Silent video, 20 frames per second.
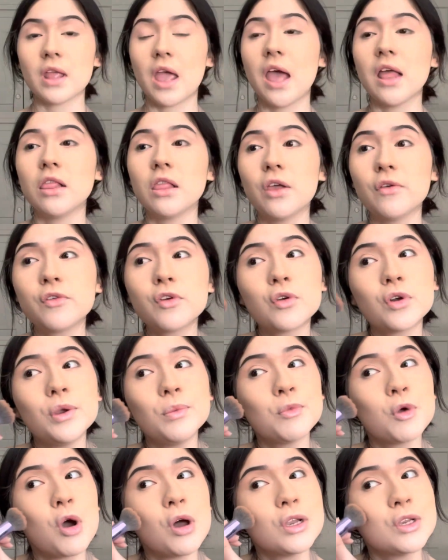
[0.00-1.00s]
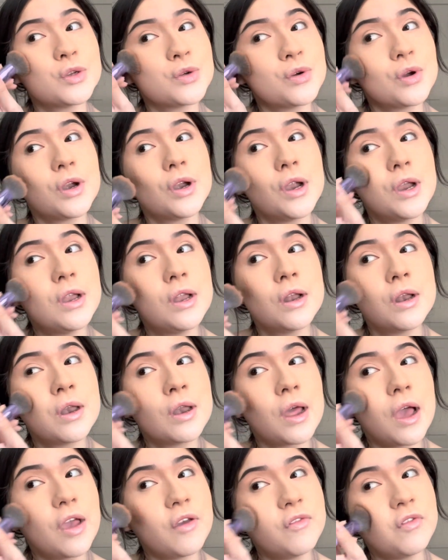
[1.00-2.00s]
I love cream contour.
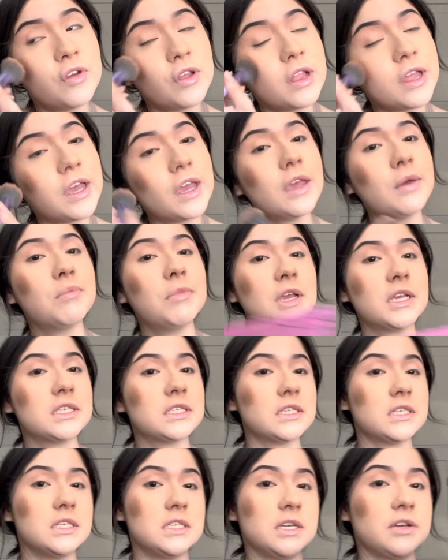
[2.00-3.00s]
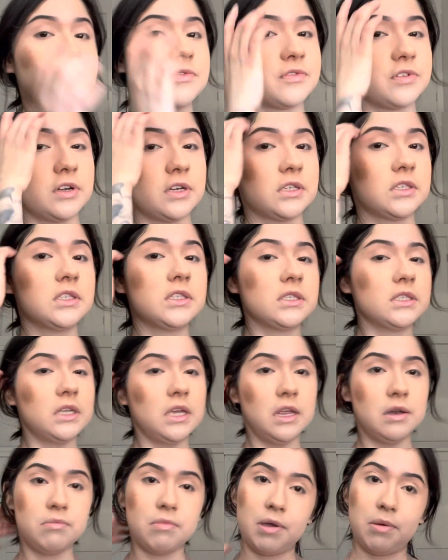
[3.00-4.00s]
I feel like it makes a difference
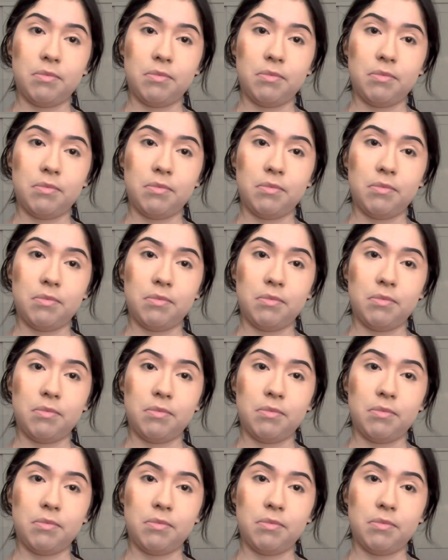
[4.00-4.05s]
in my